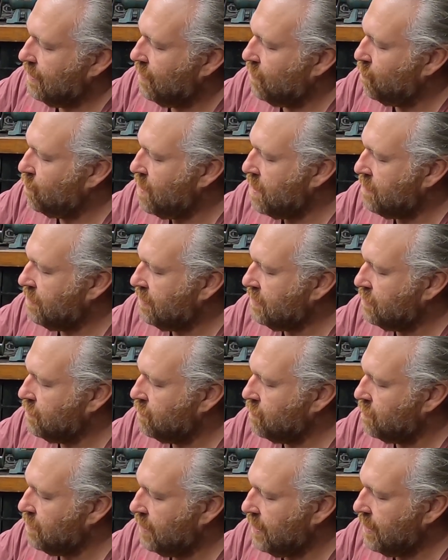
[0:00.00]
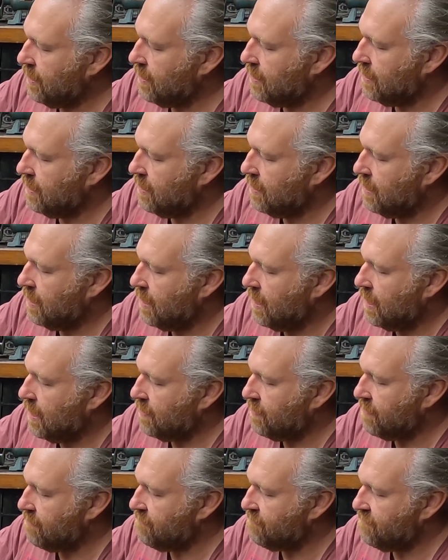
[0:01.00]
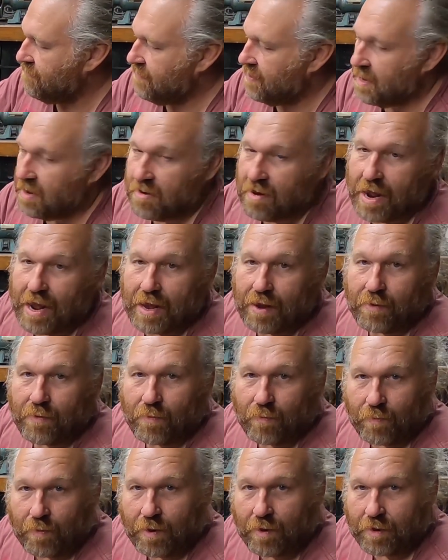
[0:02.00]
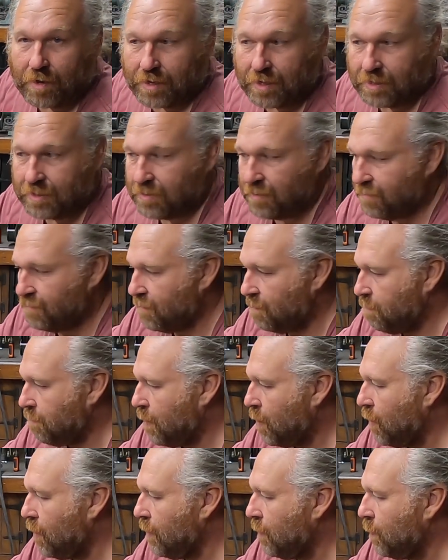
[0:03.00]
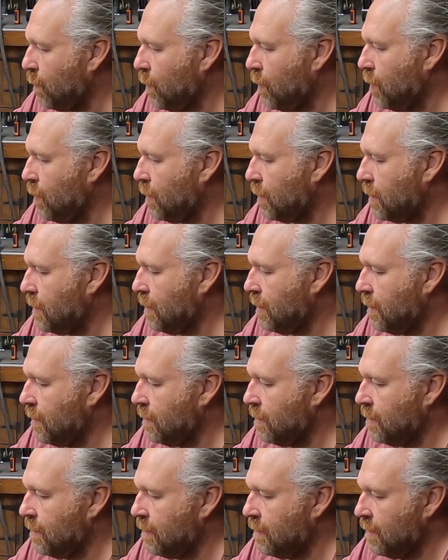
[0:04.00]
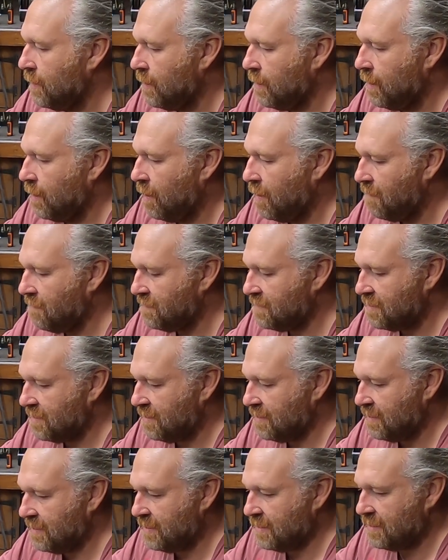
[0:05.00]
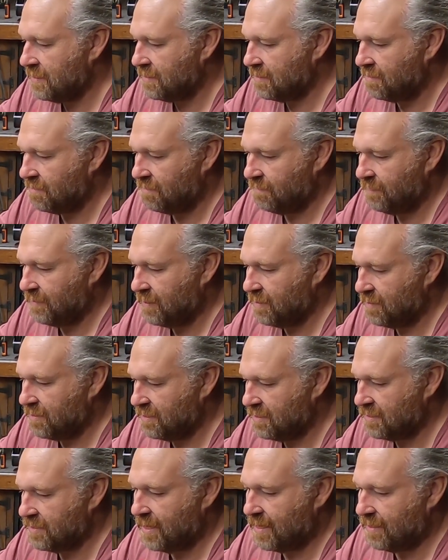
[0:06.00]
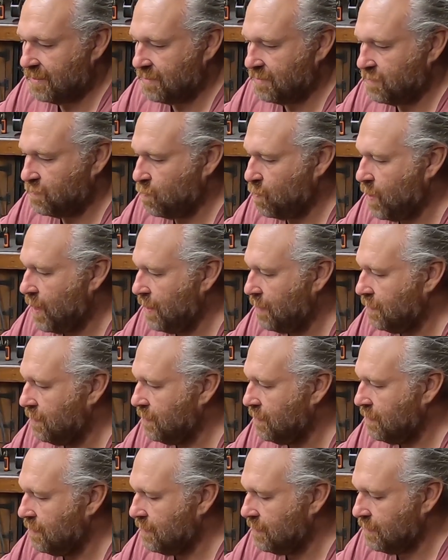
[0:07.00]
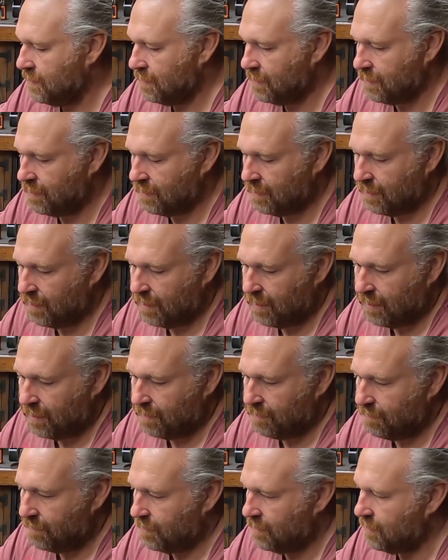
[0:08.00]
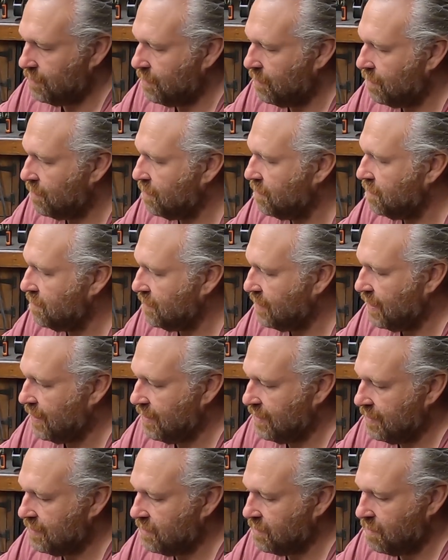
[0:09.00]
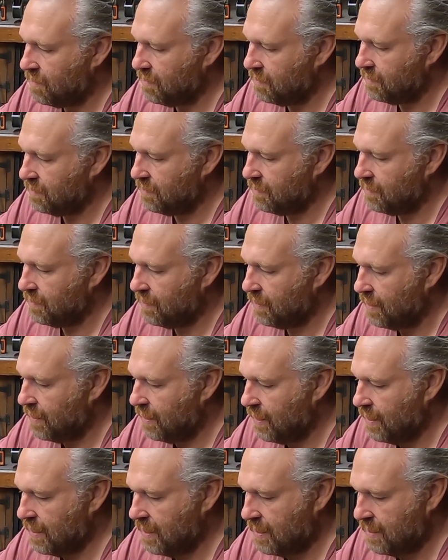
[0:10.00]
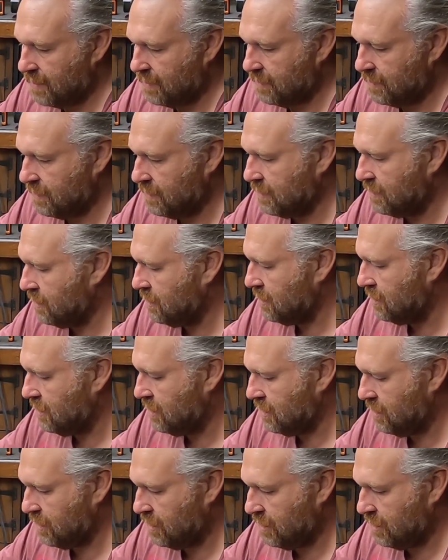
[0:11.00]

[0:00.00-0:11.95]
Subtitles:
and weld it all in, and then figure out what I'm going to do for pipe work. Obviously this has got to be on a stand as well, but I'm going to get this on, and